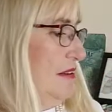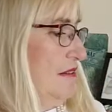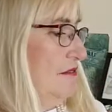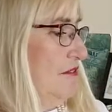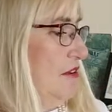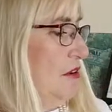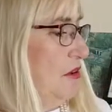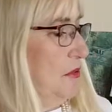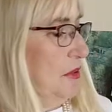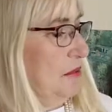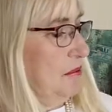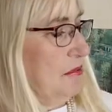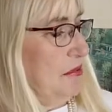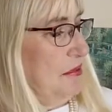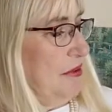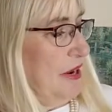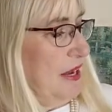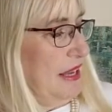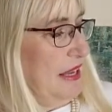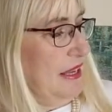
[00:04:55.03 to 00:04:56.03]
following
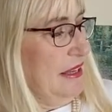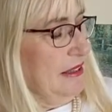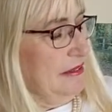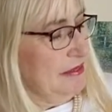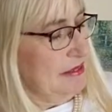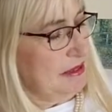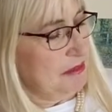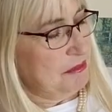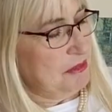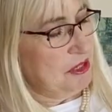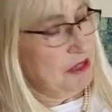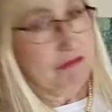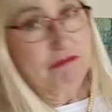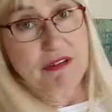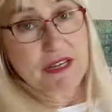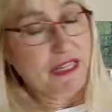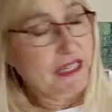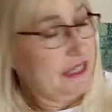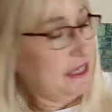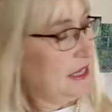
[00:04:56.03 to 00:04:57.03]
prayer I'm going to
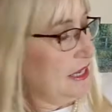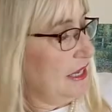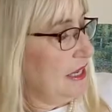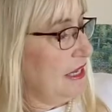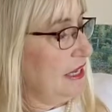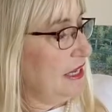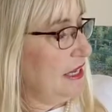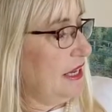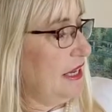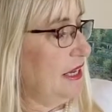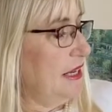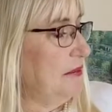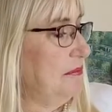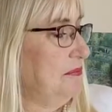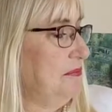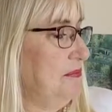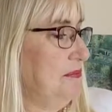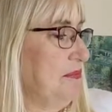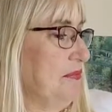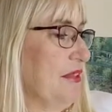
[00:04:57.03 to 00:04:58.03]
read
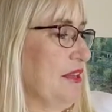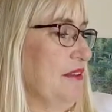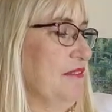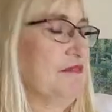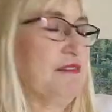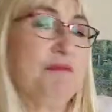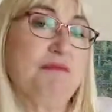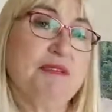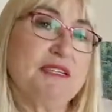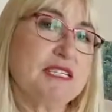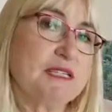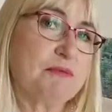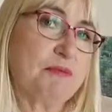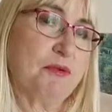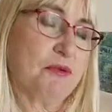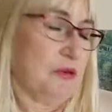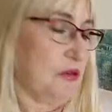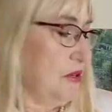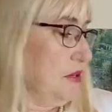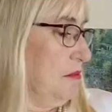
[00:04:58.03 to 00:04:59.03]
from this
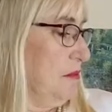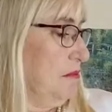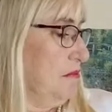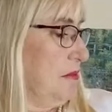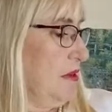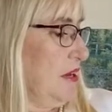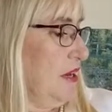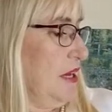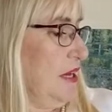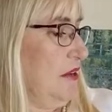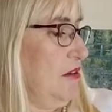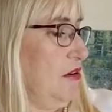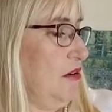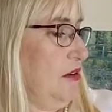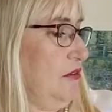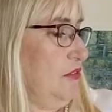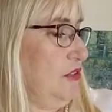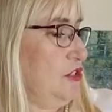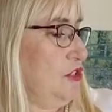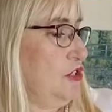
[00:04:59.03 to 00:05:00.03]
book by
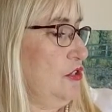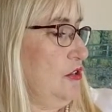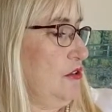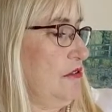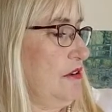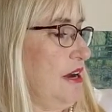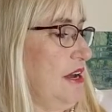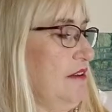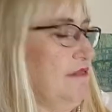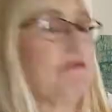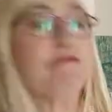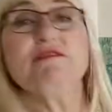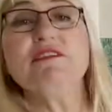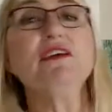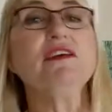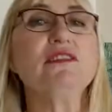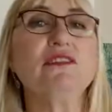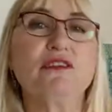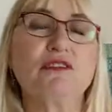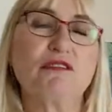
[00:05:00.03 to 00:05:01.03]
Oliver Shergraff,
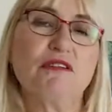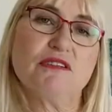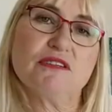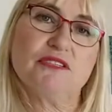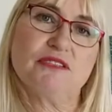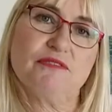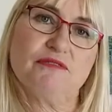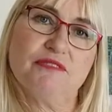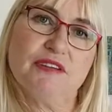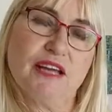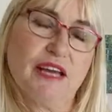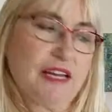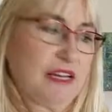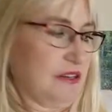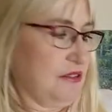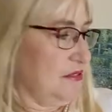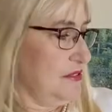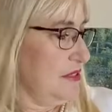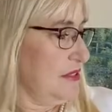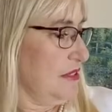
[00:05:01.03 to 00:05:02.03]
The Cross of
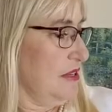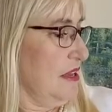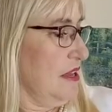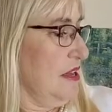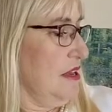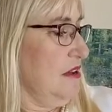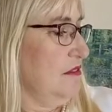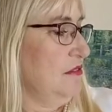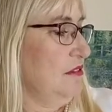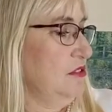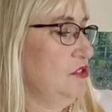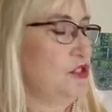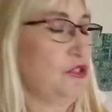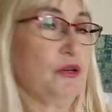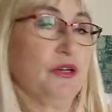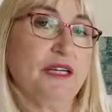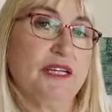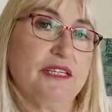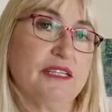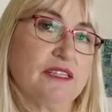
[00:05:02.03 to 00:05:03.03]
Nails,
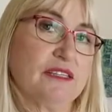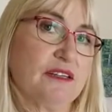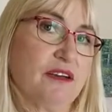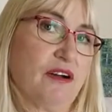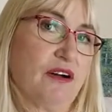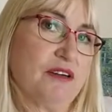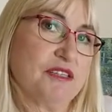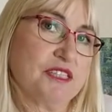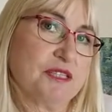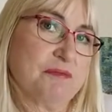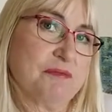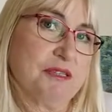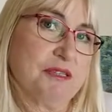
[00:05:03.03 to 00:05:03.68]
Joining in God's